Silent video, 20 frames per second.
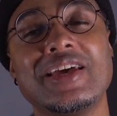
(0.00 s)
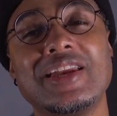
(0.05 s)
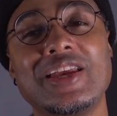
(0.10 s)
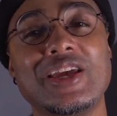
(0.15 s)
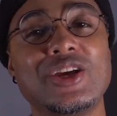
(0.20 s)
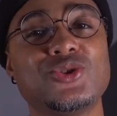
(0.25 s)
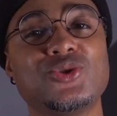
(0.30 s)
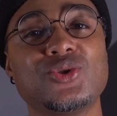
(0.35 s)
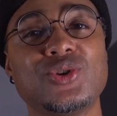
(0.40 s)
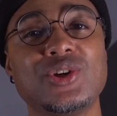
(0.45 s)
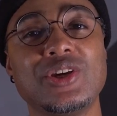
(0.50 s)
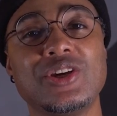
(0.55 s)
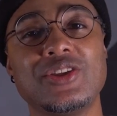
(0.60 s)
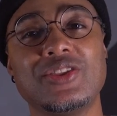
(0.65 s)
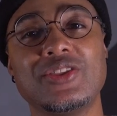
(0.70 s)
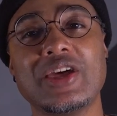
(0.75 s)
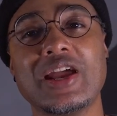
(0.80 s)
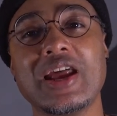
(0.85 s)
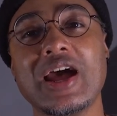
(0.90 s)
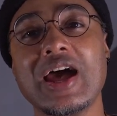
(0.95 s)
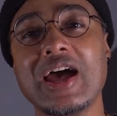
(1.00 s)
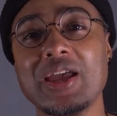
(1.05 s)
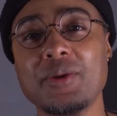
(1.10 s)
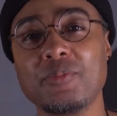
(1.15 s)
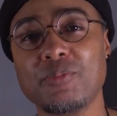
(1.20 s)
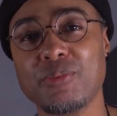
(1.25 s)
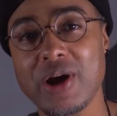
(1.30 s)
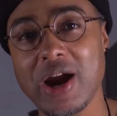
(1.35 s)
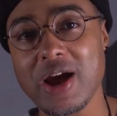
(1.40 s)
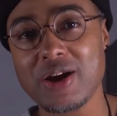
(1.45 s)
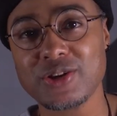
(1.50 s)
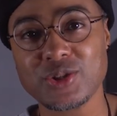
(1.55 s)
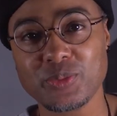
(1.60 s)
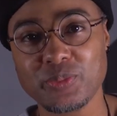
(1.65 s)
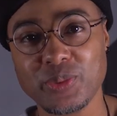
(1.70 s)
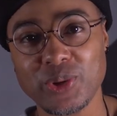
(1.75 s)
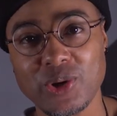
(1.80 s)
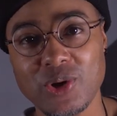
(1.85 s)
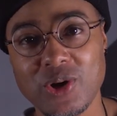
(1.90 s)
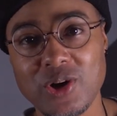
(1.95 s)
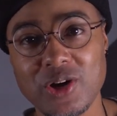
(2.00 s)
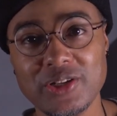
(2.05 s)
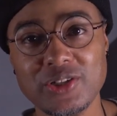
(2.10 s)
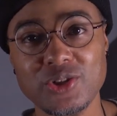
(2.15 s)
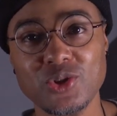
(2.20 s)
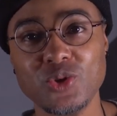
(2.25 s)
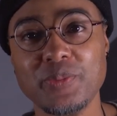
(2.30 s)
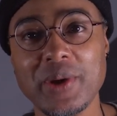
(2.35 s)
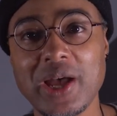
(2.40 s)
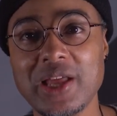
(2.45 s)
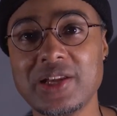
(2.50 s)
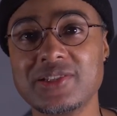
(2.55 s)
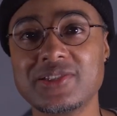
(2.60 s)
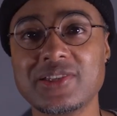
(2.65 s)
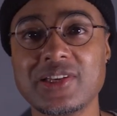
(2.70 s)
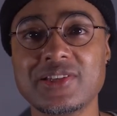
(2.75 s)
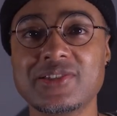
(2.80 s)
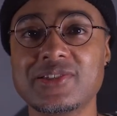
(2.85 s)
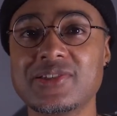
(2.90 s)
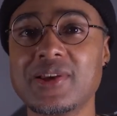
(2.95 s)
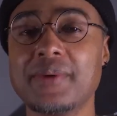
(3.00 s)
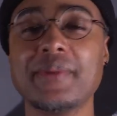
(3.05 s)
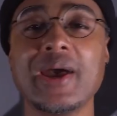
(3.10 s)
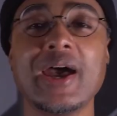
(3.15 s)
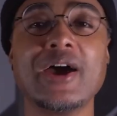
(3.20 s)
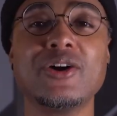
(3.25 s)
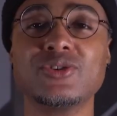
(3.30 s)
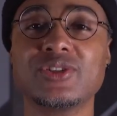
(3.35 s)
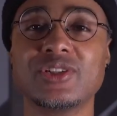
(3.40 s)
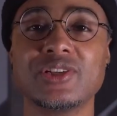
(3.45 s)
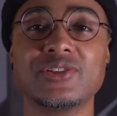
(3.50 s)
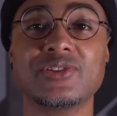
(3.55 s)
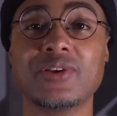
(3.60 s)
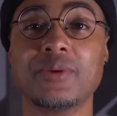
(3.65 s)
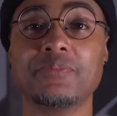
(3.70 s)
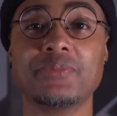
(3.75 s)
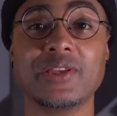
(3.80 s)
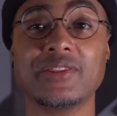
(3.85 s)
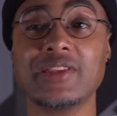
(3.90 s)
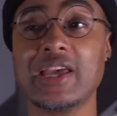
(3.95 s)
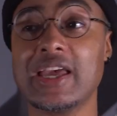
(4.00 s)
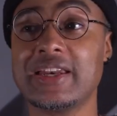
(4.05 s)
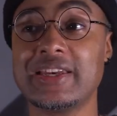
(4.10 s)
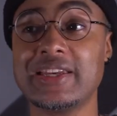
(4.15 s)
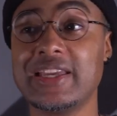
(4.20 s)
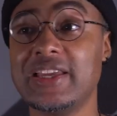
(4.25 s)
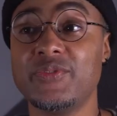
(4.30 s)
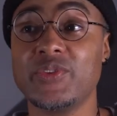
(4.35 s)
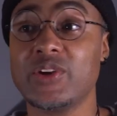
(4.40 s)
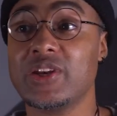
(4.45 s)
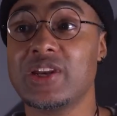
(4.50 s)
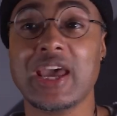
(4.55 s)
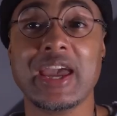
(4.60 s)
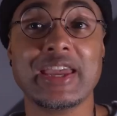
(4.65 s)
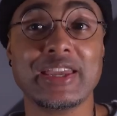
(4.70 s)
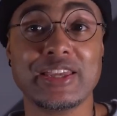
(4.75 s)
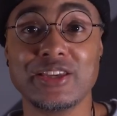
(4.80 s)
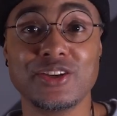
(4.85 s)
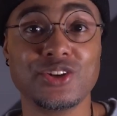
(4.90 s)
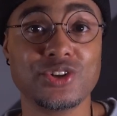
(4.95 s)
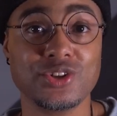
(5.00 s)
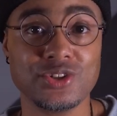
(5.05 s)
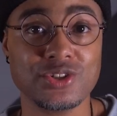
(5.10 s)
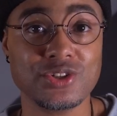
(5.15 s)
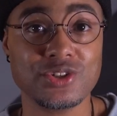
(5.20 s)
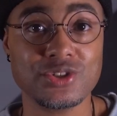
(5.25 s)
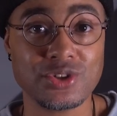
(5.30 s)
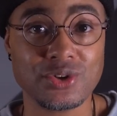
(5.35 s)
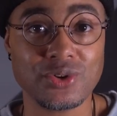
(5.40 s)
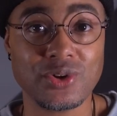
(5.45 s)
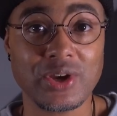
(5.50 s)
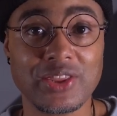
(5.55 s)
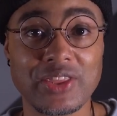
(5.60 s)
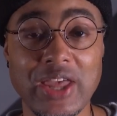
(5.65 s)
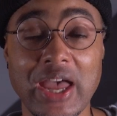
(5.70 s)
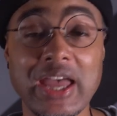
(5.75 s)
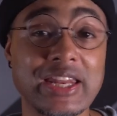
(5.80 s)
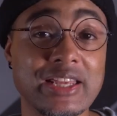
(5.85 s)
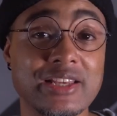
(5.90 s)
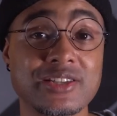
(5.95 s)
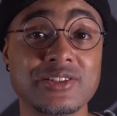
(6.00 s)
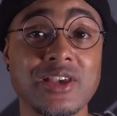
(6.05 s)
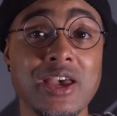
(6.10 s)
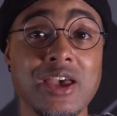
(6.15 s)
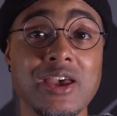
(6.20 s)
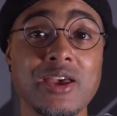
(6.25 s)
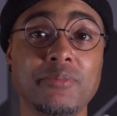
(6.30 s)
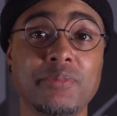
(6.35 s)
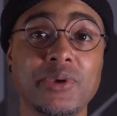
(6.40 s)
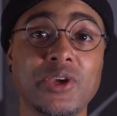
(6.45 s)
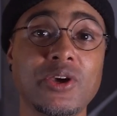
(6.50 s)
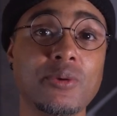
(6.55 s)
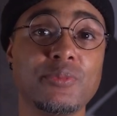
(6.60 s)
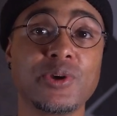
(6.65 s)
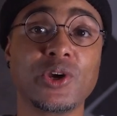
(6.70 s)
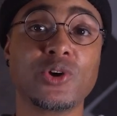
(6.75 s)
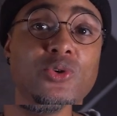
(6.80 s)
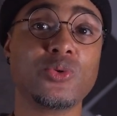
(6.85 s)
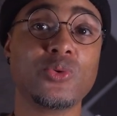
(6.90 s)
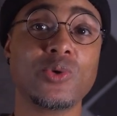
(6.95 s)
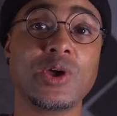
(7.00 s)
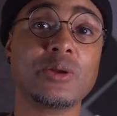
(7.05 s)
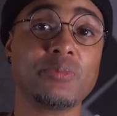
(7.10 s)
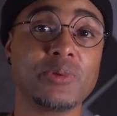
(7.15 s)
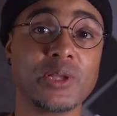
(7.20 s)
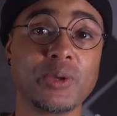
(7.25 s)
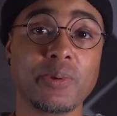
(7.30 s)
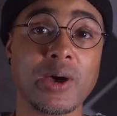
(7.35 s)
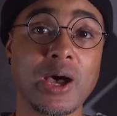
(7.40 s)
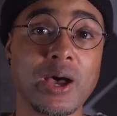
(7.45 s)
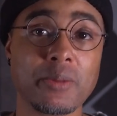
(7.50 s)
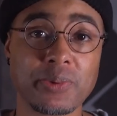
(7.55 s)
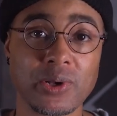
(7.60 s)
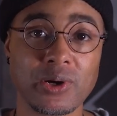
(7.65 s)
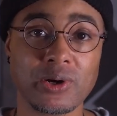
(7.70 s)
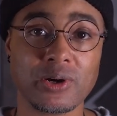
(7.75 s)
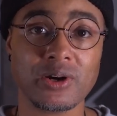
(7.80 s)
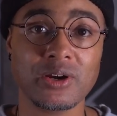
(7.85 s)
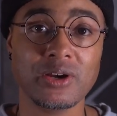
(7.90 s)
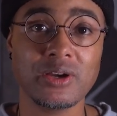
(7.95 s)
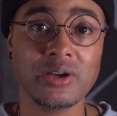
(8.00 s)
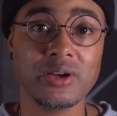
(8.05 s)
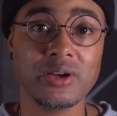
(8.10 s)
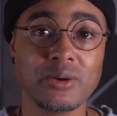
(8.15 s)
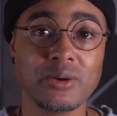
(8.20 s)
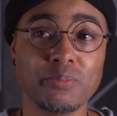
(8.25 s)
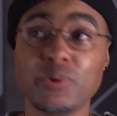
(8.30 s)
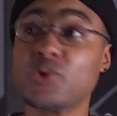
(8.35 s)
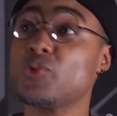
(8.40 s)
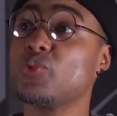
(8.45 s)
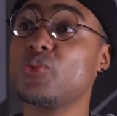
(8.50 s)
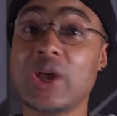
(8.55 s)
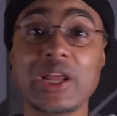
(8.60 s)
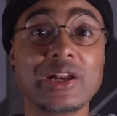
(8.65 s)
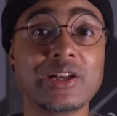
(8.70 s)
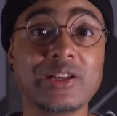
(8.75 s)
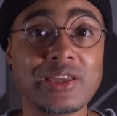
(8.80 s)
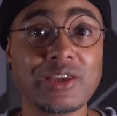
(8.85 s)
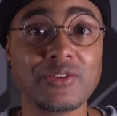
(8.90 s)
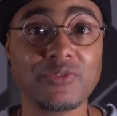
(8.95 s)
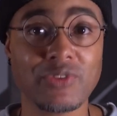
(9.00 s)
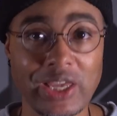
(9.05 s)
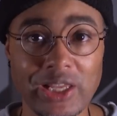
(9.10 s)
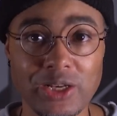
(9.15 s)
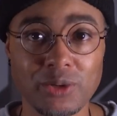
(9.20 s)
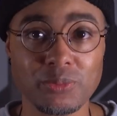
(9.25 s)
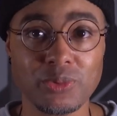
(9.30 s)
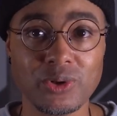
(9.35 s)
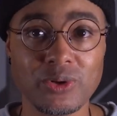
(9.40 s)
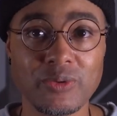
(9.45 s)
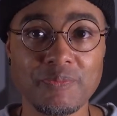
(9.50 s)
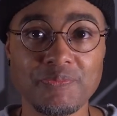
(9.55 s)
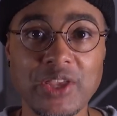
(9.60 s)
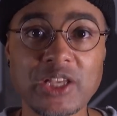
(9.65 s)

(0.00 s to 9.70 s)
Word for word: an entry that I am proud to put on. New Balance has somehow did something that even Nike couldn't do, and that is become incredibly popular, but readily available.